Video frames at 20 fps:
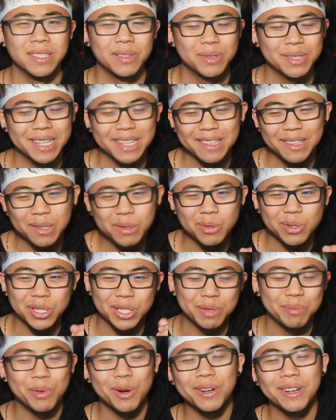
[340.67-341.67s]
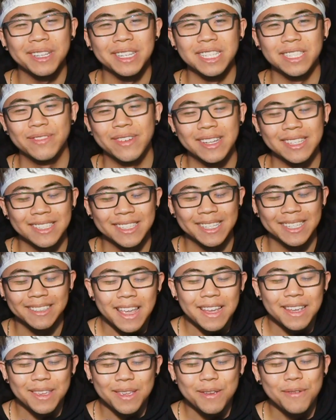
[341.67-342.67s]
There was like a little smirk in his face, like,
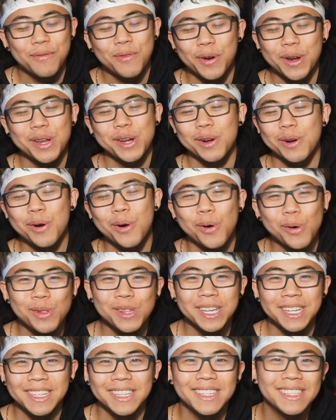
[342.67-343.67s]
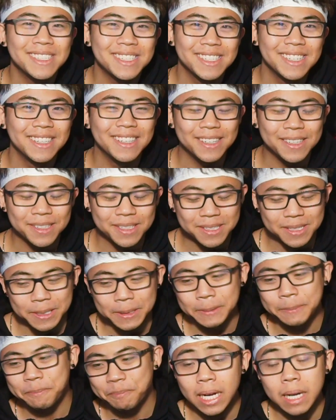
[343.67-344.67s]
thank you for your holiness, you know?
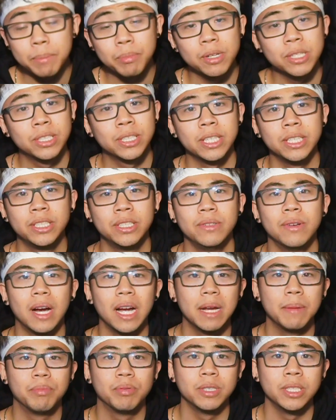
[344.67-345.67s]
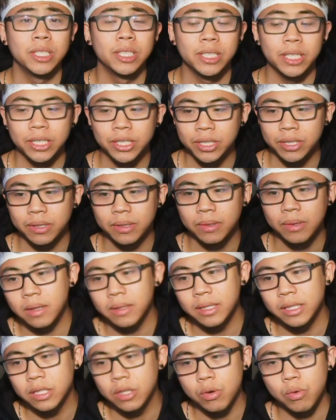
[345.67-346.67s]
So my dad appreciates you. I appreciate you. All
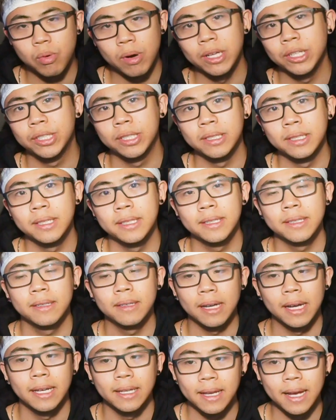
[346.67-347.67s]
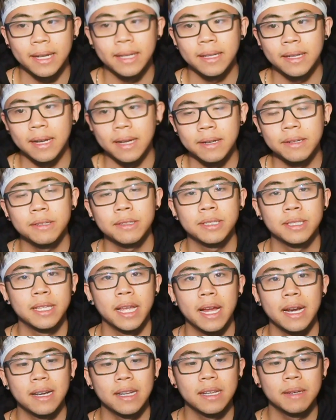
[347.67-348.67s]
this questioning, I get it. I
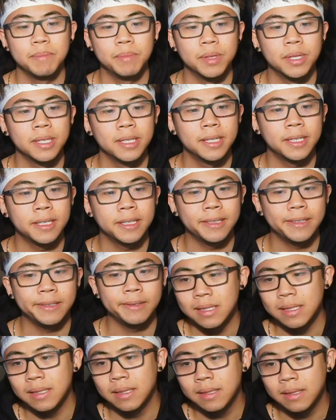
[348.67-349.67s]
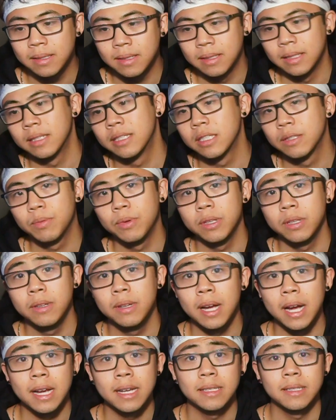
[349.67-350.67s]
understand it. But uh, this is this is what you
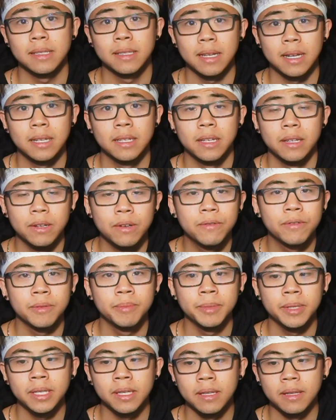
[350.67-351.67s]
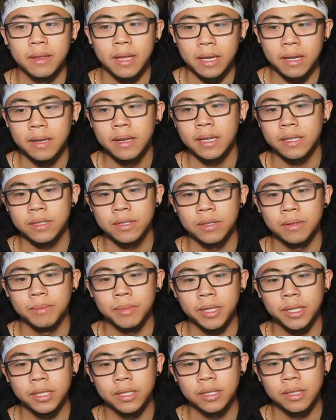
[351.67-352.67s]
guys decided to do for me. Thank you guys so
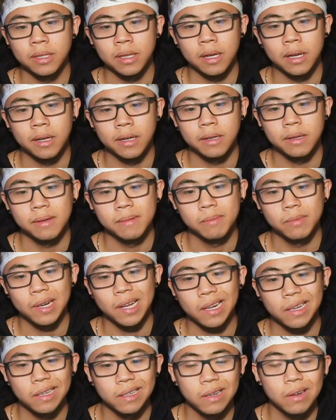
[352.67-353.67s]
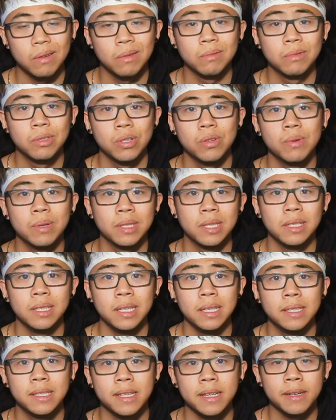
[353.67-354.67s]
much. Um, we're not going to go too into
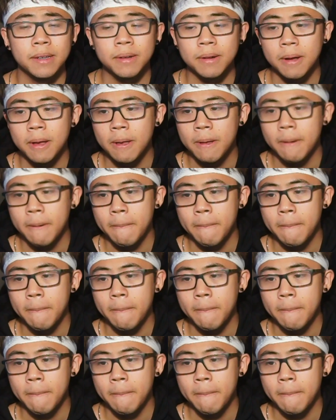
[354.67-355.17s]
detail.